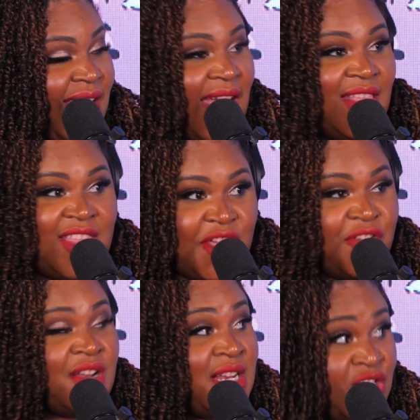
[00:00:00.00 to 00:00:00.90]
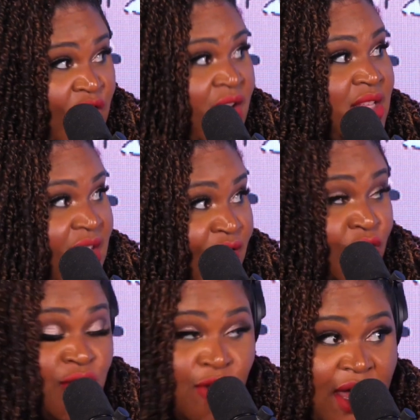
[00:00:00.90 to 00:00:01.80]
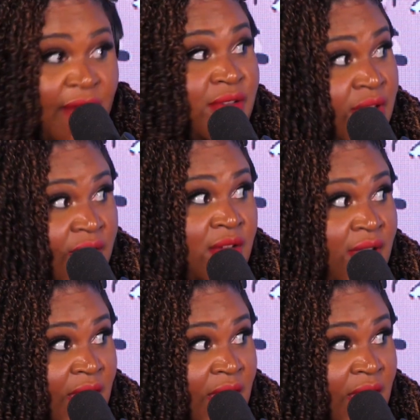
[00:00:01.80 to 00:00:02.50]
at the theater in Chinatown. So every nigga around